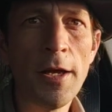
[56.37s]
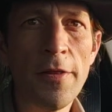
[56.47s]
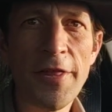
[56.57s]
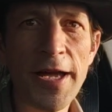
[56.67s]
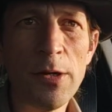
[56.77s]

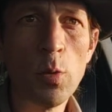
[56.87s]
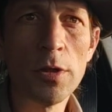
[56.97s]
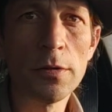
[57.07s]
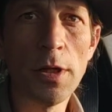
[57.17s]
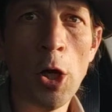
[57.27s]
They
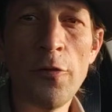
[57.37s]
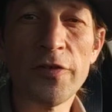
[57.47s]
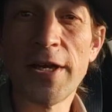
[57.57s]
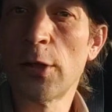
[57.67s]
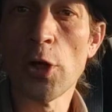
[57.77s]
will
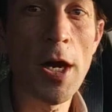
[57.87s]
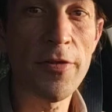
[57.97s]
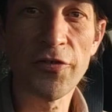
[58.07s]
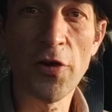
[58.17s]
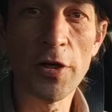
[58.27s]
overtake on
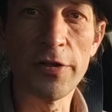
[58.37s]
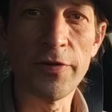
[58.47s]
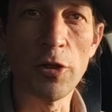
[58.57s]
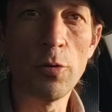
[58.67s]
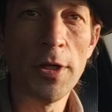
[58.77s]
either side of
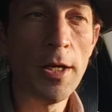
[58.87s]
you.